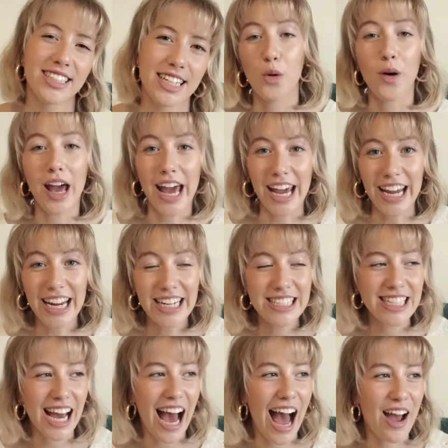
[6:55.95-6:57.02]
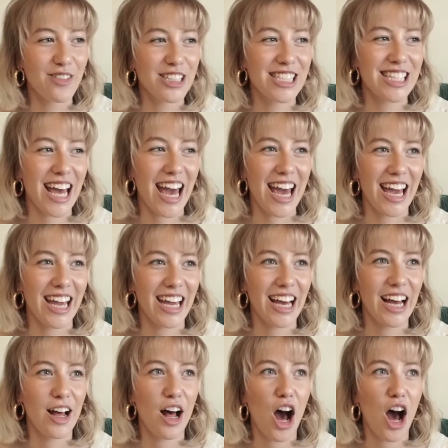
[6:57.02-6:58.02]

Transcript: So eight, I would say,